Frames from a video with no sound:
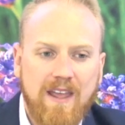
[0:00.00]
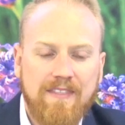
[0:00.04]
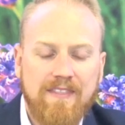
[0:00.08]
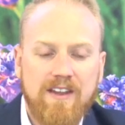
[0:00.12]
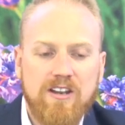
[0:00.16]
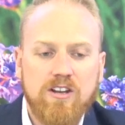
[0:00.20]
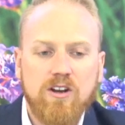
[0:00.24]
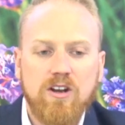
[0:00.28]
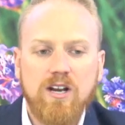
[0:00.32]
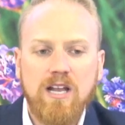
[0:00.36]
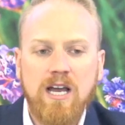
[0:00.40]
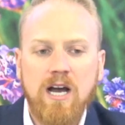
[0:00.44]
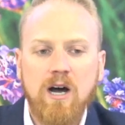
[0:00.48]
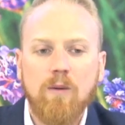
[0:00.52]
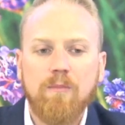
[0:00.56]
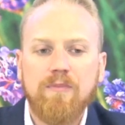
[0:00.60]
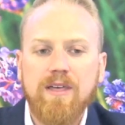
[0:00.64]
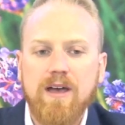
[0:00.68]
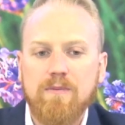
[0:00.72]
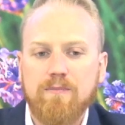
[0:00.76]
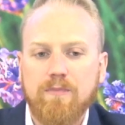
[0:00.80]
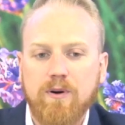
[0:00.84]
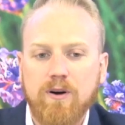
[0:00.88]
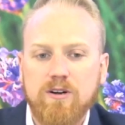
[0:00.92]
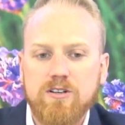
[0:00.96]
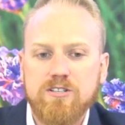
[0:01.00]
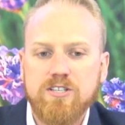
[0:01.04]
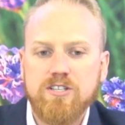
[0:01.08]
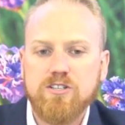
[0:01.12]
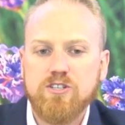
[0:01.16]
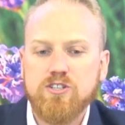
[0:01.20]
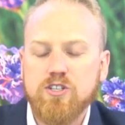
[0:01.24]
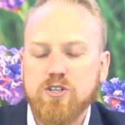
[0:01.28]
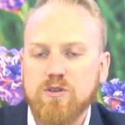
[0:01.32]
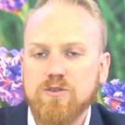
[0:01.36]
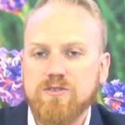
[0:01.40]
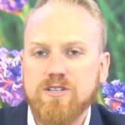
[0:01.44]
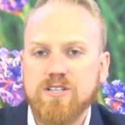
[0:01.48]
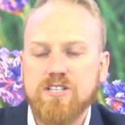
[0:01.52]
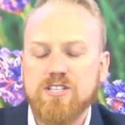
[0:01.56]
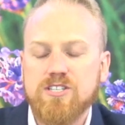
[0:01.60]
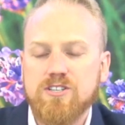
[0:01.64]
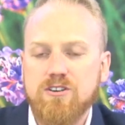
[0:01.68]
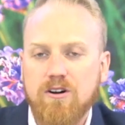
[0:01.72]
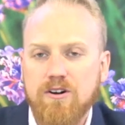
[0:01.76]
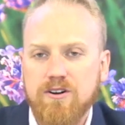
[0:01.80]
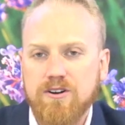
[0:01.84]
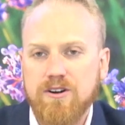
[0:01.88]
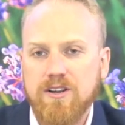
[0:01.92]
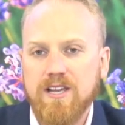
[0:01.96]
Then you're going to help that person choose a
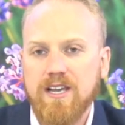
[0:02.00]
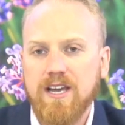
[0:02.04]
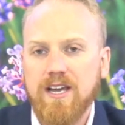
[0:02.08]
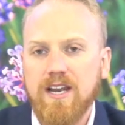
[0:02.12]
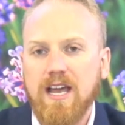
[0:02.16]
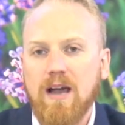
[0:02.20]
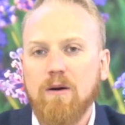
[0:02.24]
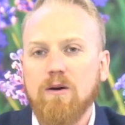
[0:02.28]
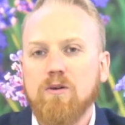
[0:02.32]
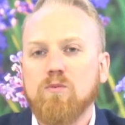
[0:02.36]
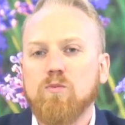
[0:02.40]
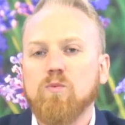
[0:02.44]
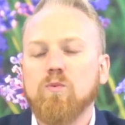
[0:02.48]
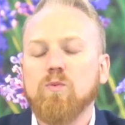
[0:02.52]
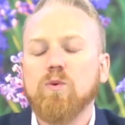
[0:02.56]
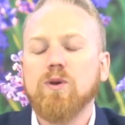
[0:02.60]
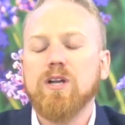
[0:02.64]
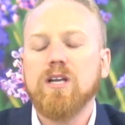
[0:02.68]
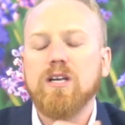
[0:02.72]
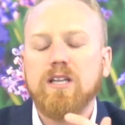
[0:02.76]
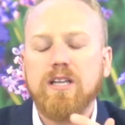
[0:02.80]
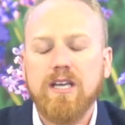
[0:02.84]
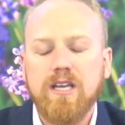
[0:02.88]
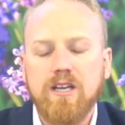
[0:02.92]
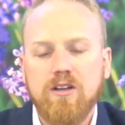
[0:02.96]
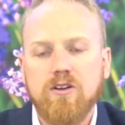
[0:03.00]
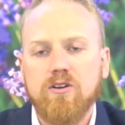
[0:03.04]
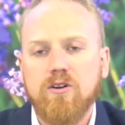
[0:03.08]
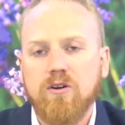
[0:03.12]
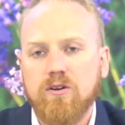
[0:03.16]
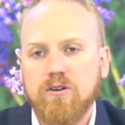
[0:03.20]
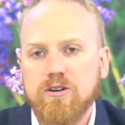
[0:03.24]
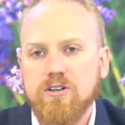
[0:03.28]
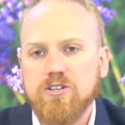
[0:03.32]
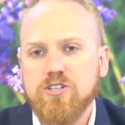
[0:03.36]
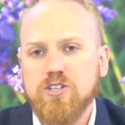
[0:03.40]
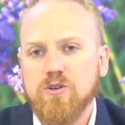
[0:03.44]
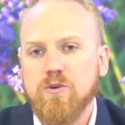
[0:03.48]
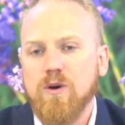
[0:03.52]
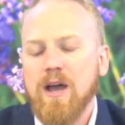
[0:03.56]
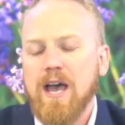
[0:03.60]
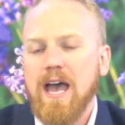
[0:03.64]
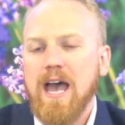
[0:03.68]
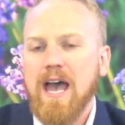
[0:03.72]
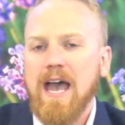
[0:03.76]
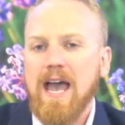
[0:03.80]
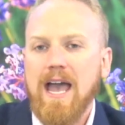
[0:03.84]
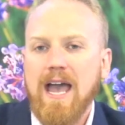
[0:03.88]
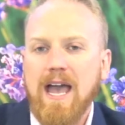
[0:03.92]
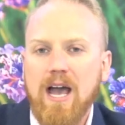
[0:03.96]
starter kit. I would really encourage you,
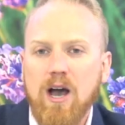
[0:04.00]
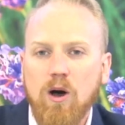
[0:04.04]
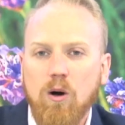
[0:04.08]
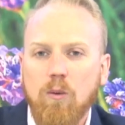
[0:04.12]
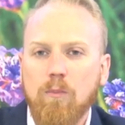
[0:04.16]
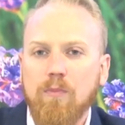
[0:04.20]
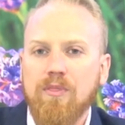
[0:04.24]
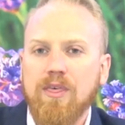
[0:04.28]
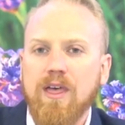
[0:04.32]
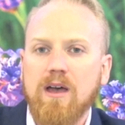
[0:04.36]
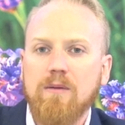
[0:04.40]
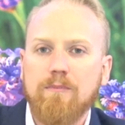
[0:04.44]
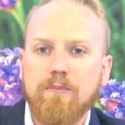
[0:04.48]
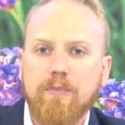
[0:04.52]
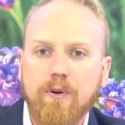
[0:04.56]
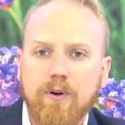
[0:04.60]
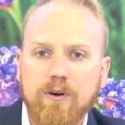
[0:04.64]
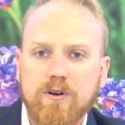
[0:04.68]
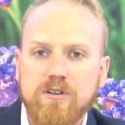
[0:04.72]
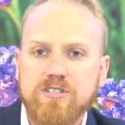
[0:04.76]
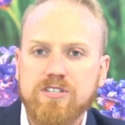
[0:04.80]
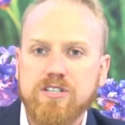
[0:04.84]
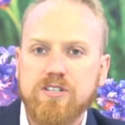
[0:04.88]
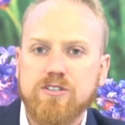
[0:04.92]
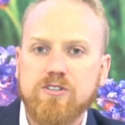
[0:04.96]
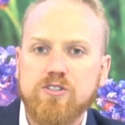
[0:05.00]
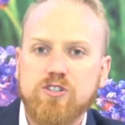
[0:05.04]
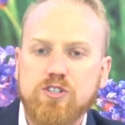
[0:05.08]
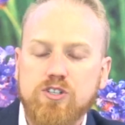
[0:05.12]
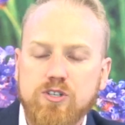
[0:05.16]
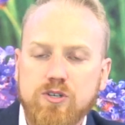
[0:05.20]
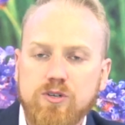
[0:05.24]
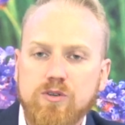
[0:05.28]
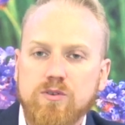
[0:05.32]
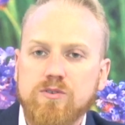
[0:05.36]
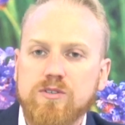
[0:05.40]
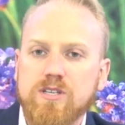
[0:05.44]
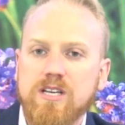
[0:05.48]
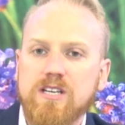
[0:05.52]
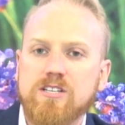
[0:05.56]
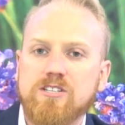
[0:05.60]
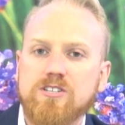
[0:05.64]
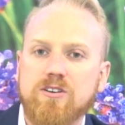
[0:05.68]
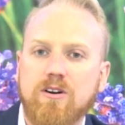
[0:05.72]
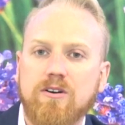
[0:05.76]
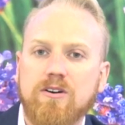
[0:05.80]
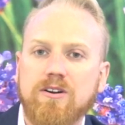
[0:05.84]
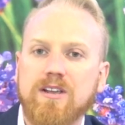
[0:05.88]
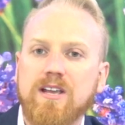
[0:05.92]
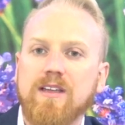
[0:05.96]
help that person choose a
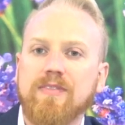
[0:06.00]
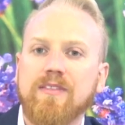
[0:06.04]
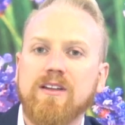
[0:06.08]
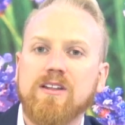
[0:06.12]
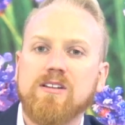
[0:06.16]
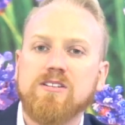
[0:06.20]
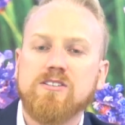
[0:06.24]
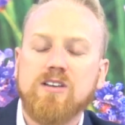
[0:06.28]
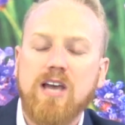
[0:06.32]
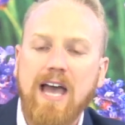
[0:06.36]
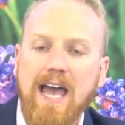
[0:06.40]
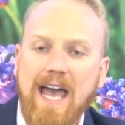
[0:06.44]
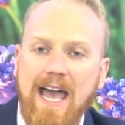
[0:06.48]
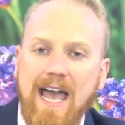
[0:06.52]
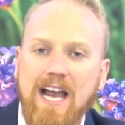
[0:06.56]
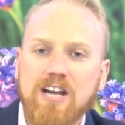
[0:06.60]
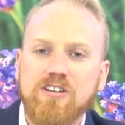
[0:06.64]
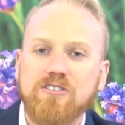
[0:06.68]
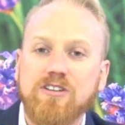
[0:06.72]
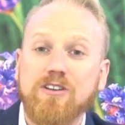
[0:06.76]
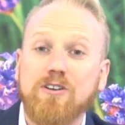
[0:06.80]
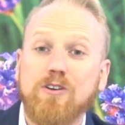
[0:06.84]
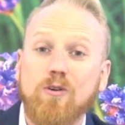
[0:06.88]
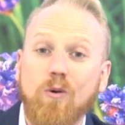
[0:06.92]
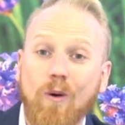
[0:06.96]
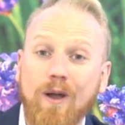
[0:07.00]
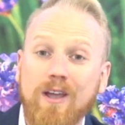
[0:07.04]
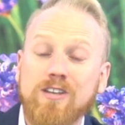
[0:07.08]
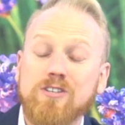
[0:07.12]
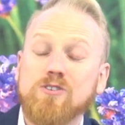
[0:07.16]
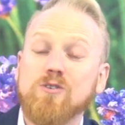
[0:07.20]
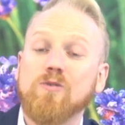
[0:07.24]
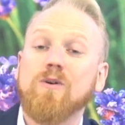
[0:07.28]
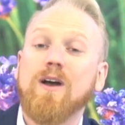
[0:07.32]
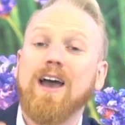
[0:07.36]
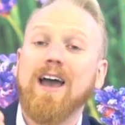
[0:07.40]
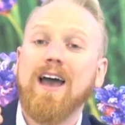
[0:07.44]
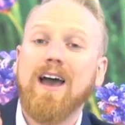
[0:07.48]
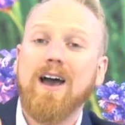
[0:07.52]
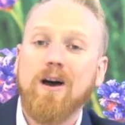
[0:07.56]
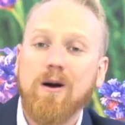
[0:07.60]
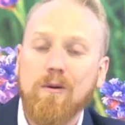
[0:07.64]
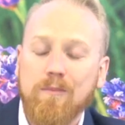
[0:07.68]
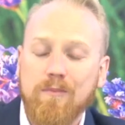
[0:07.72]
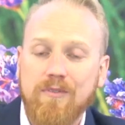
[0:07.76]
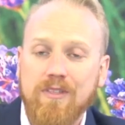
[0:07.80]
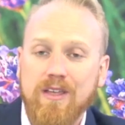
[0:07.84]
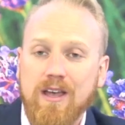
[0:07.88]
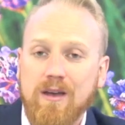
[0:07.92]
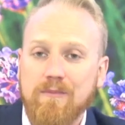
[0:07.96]
starter kit that is actually going to
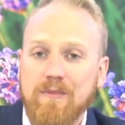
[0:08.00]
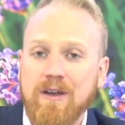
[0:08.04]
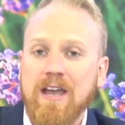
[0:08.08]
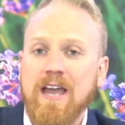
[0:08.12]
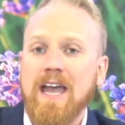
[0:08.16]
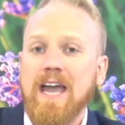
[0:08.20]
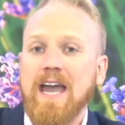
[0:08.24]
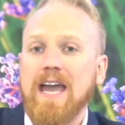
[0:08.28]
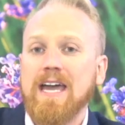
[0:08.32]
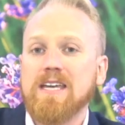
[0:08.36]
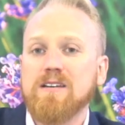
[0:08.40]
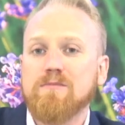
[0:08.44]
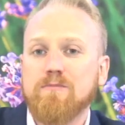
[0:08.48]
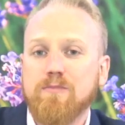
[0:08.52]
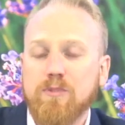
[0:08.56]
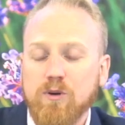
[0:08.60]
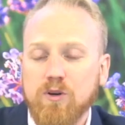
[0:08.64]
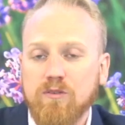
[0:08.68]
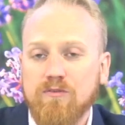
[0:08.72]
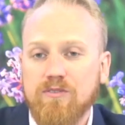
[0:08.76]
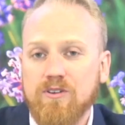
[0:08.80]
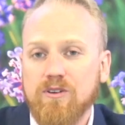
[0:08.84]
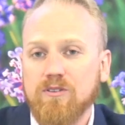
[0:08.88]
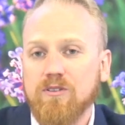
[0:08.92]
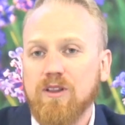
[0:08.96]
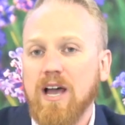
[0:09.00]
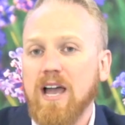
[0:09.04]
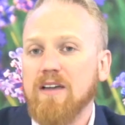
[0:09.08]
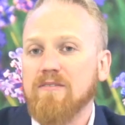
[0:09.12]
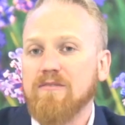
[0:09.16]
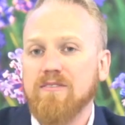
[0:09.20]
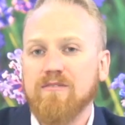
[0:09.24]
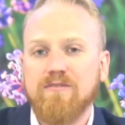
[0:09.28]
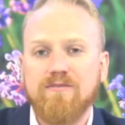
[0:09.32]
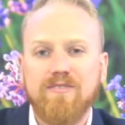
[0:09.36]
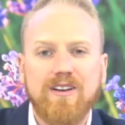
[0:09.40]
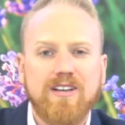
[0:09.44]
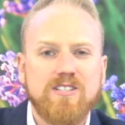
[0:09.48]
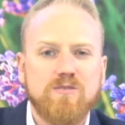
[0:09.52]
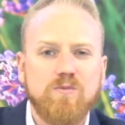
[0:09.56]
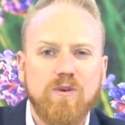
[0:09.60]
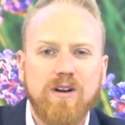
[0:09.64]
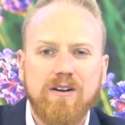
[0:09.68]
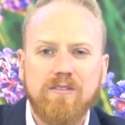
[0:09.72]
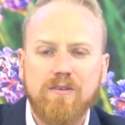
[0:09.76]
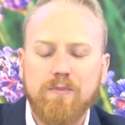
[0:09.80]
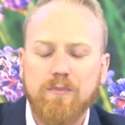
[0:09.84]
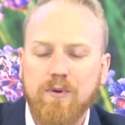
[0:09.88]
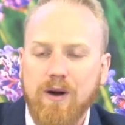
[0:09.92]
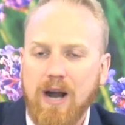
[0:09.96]
help them and improve their life and fix
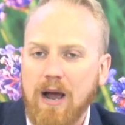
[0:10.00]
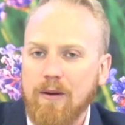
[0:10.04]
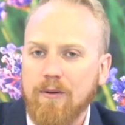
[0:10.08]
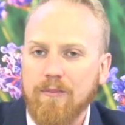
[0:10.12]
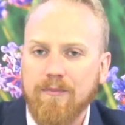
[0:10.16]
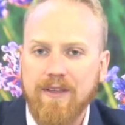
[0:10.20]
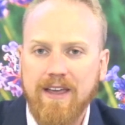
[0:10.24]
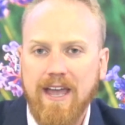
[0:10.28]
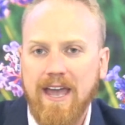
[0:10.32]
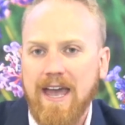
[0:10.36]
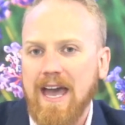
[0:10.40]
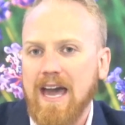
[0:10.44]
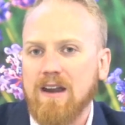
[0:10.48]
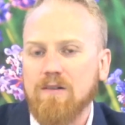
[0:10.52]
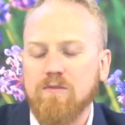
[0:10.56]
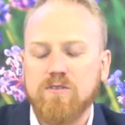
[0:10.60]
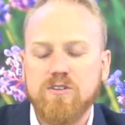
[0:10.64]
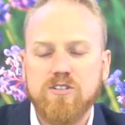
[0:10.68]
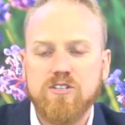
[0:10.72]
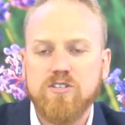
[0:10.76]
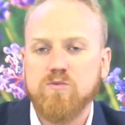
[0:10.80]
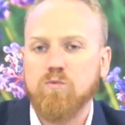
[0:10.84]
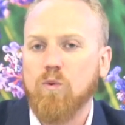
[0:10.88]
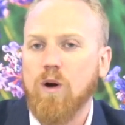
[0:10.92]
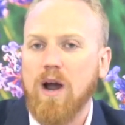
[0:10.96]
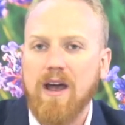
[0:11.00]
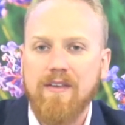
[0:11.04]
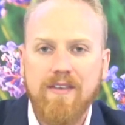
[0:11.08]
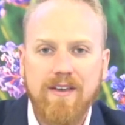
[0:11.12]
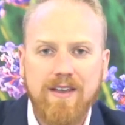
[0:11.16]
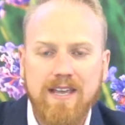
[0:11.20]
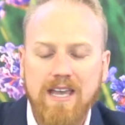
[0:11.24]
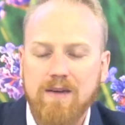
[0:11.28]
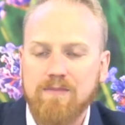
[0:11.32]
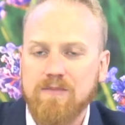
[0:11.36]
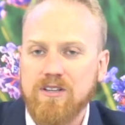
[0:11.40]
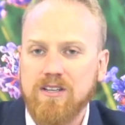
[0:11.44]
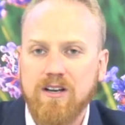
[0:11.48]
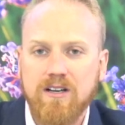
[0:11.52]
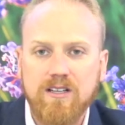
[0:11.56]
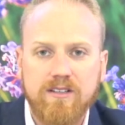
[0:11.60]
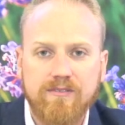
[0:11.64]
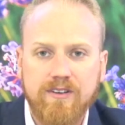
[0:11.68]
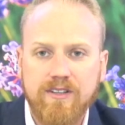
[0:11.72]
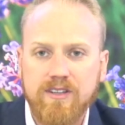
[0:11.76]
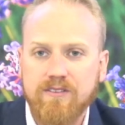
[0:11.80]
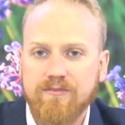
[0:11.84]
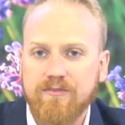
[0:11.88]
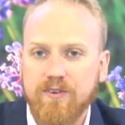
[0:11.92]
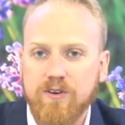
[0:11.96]
whatever problem they had, which is why they came to Young
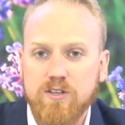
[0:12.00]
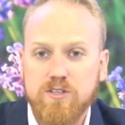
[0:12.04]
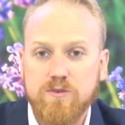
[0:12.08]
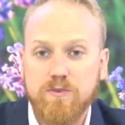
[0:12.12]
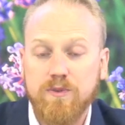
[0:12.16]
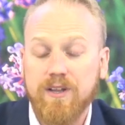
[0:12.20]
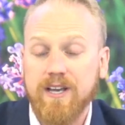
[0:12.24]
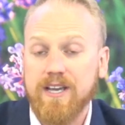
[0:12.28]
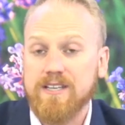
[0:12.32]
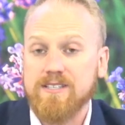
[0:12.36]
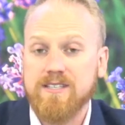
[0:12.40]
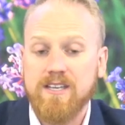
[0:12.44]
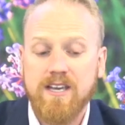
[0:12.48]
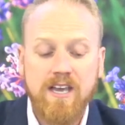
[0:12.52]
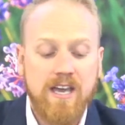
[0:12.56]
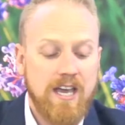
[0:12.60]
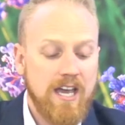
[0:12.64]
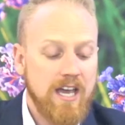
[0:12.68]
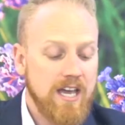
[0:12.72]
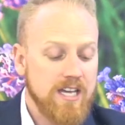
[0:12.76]
Living in the first place.